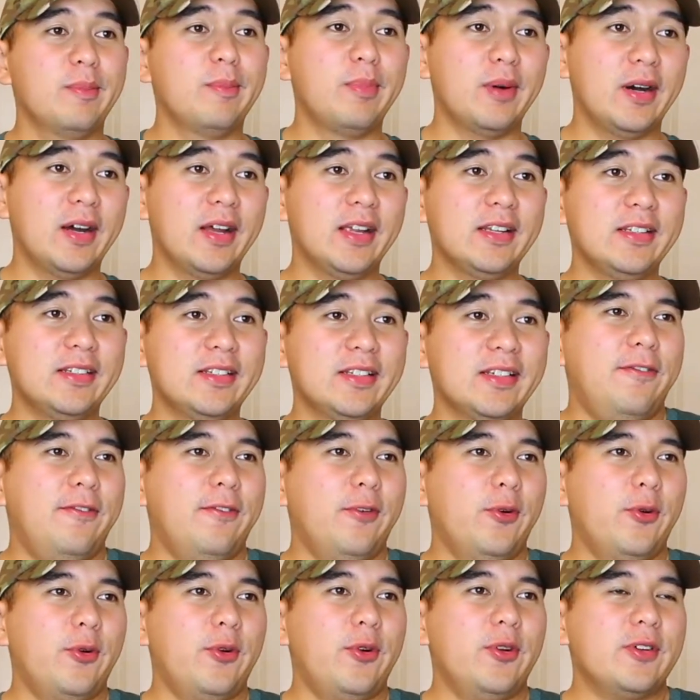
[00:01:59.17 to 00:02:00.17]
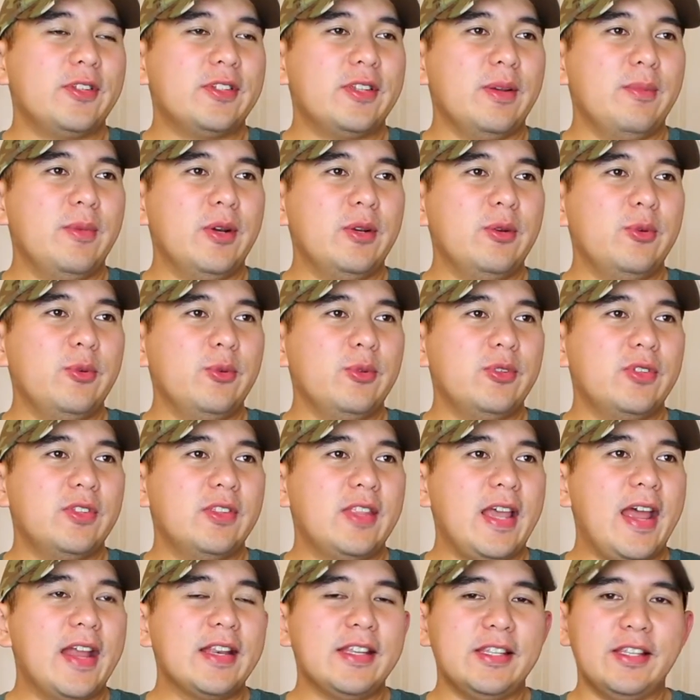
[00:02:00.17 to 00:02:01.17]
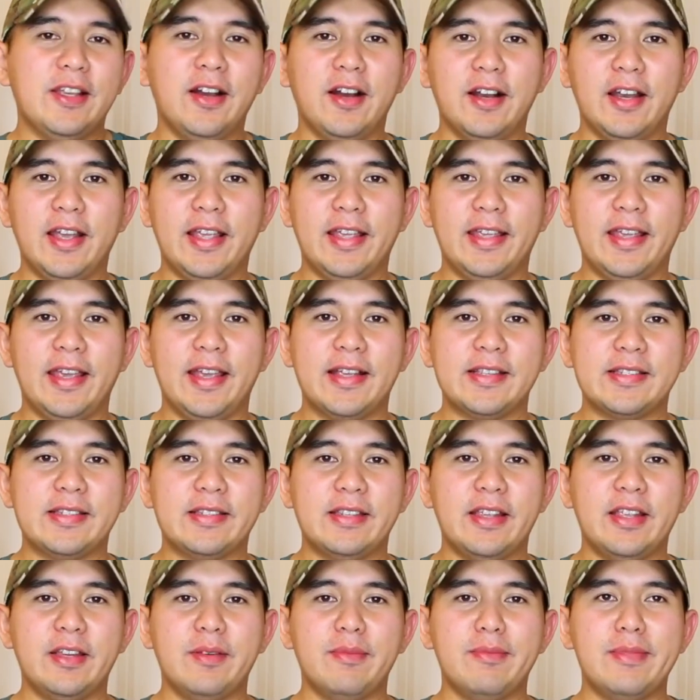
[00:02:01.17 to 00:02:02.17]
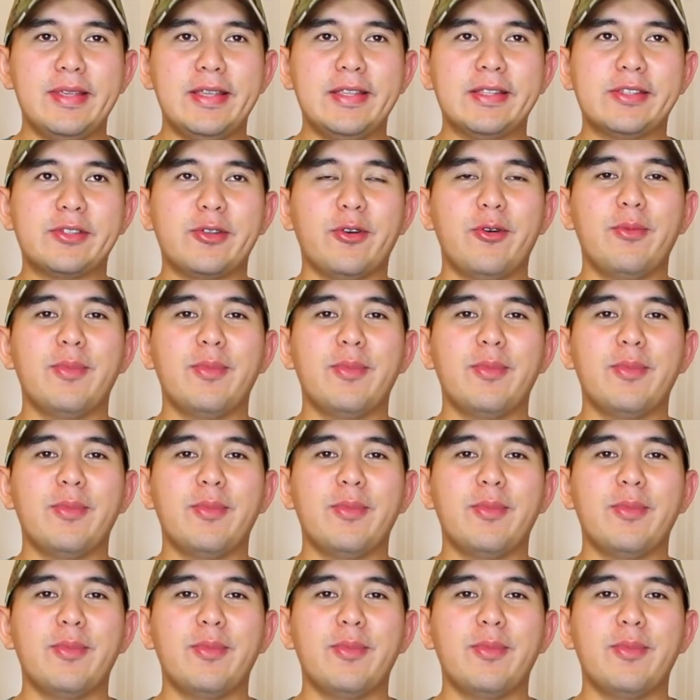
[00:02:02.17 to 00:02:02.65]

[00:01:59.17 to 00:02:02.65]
But for someone who's that young, I guess, it means so